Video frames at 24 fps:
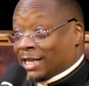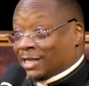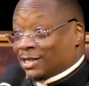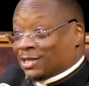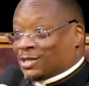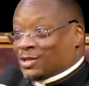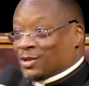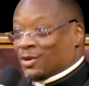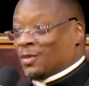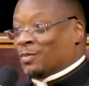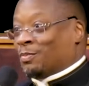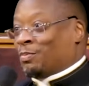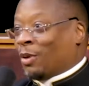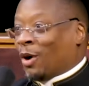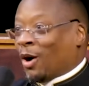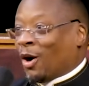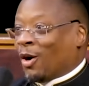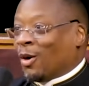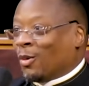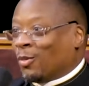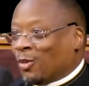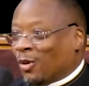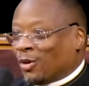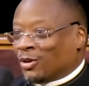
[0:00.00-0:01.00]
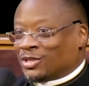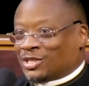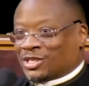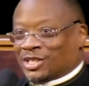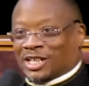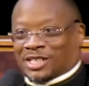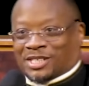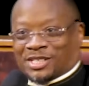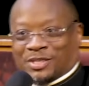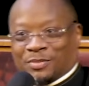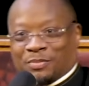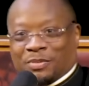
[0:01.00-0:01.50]
And so Paul
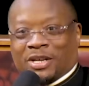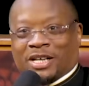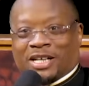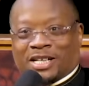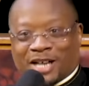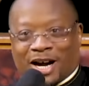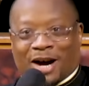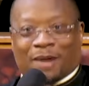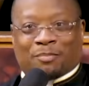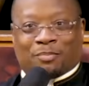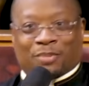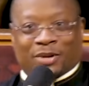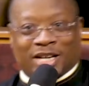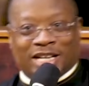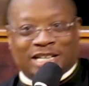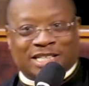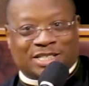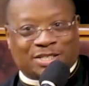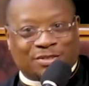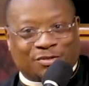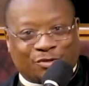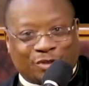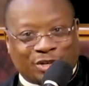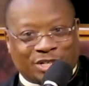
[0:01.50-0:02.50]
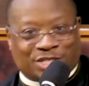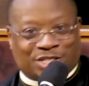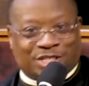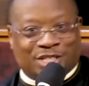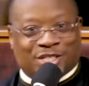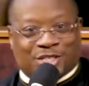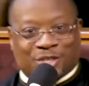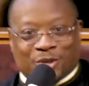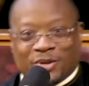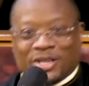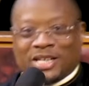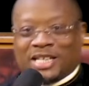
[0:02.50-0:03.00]
wants us to be comprehensive
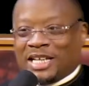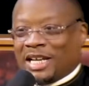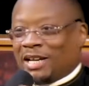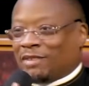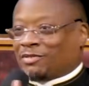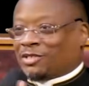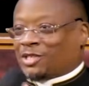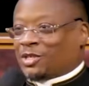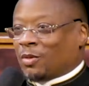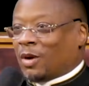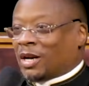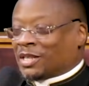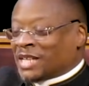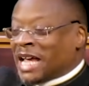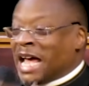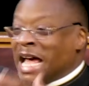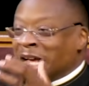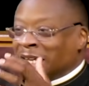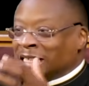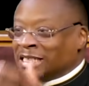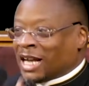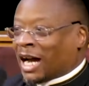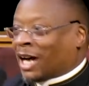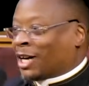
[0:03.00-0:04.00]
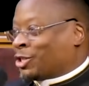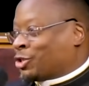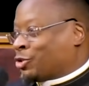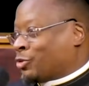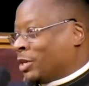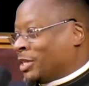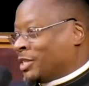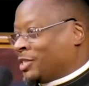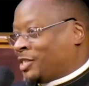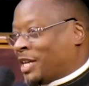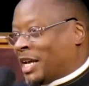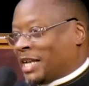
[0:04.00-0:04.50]
Christians, so he gives to us
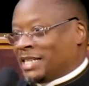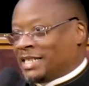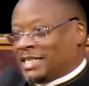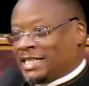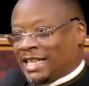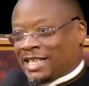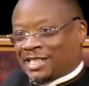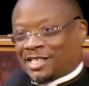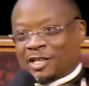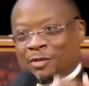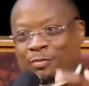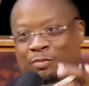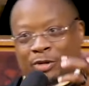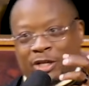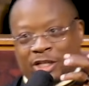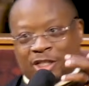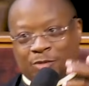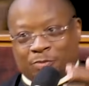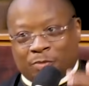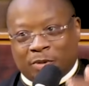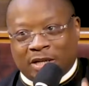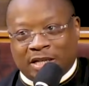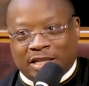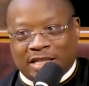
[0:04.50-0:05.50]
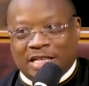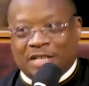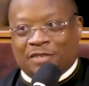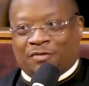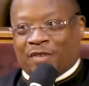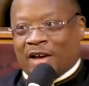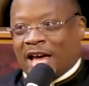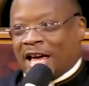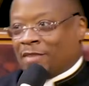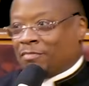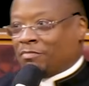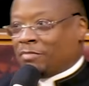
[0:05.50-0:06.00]
doctrines and disciplines,
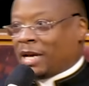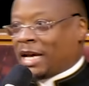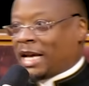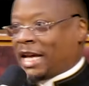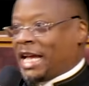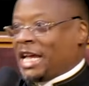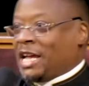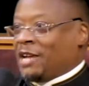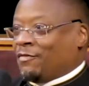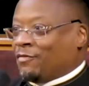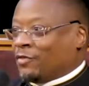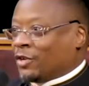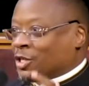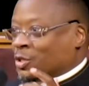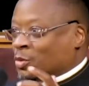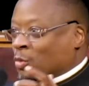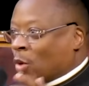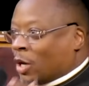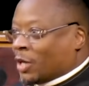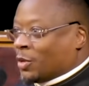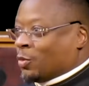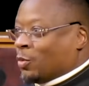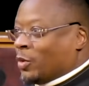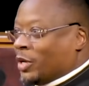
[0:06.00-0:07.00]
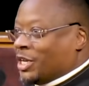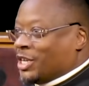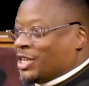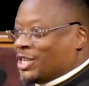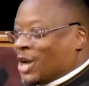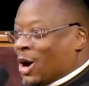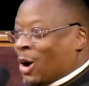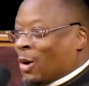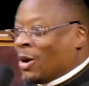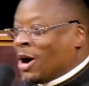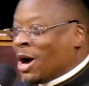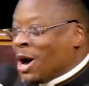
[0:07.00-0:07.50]
belief and behaviors, what we
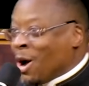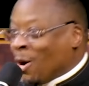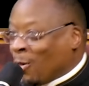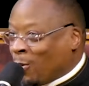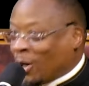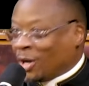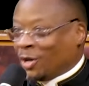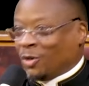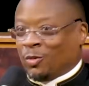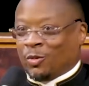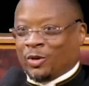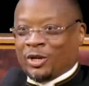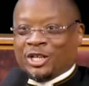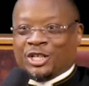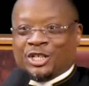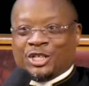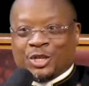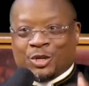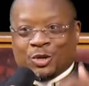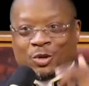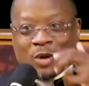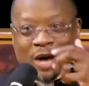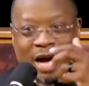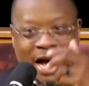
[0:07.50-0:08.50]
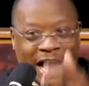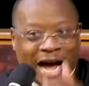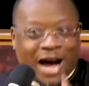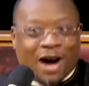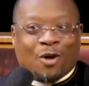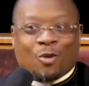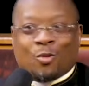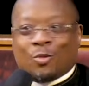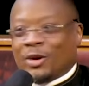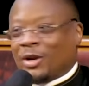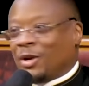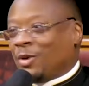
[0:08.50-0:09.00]
know, what we do,
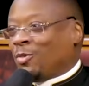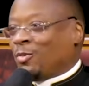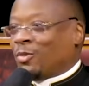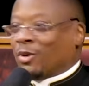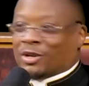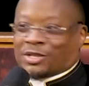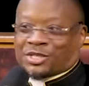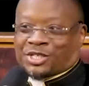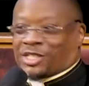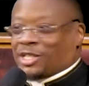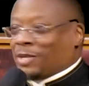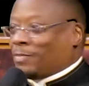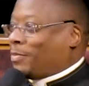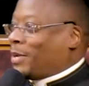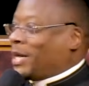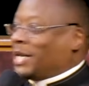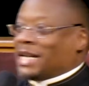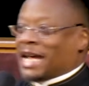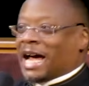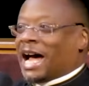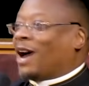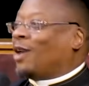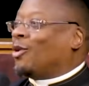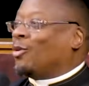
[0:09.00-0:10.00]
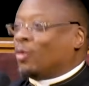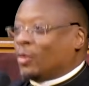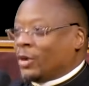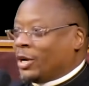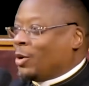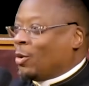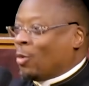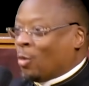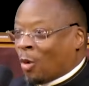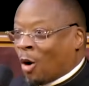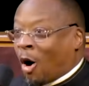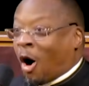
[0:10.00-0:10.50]
how we worship, and how
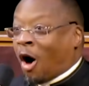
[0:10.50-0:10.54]
we